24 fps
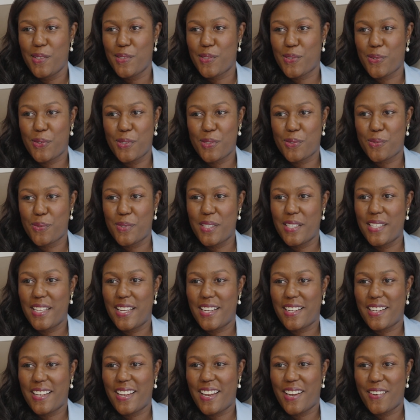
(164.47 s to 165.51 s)
So it's really
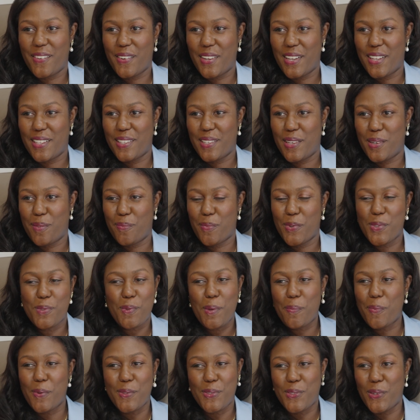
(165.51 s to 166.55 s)
an area that most
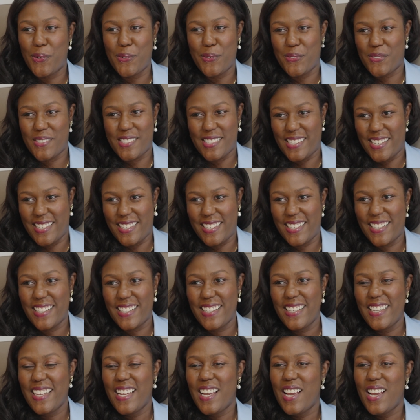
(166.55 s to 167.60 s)
people don't study.